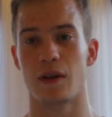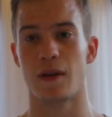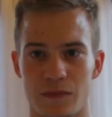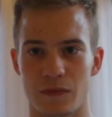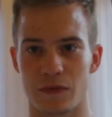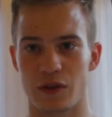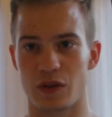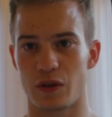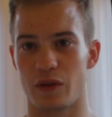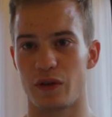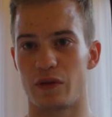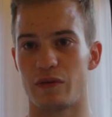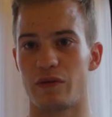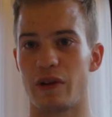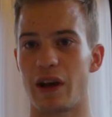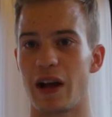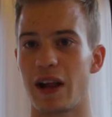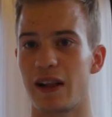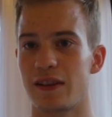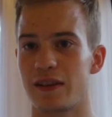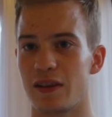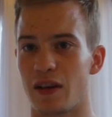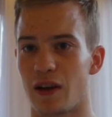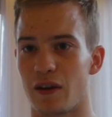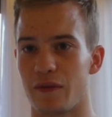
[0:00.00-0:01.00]
And so the
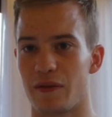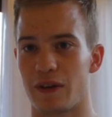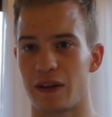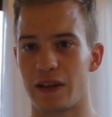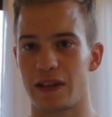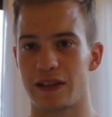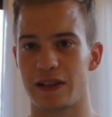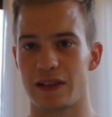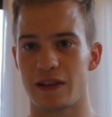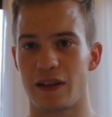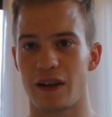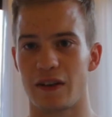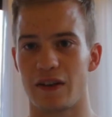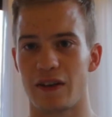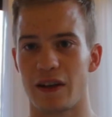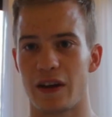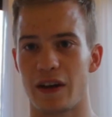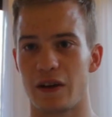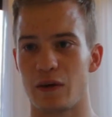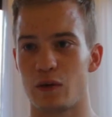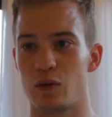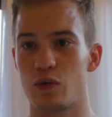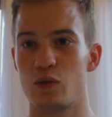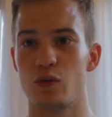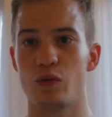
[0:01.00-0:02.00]
reality of it is not
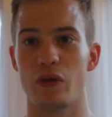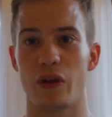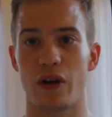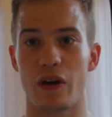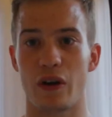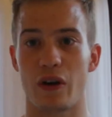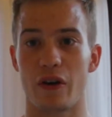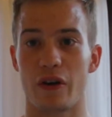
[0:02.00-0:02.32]
that who they